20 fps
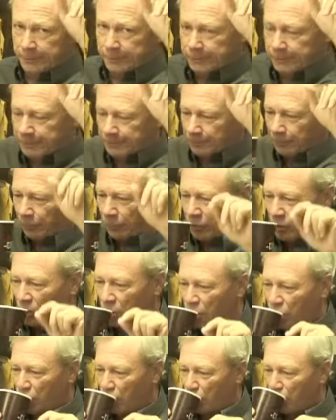
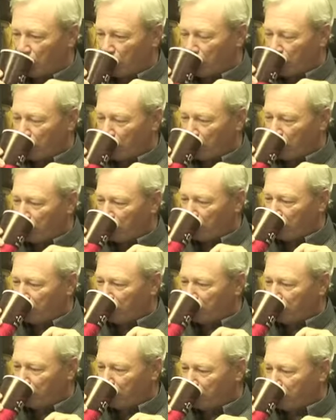
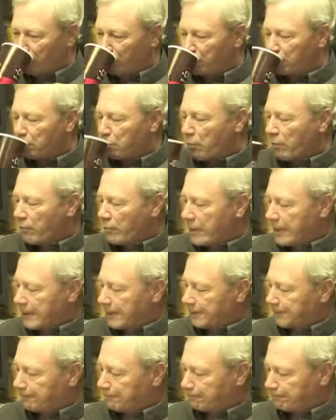
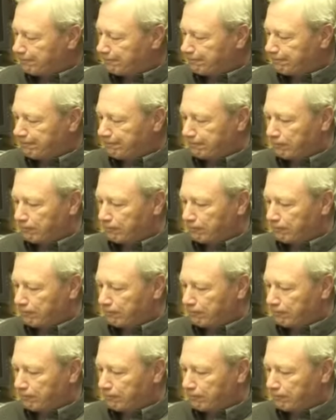(no one is talking)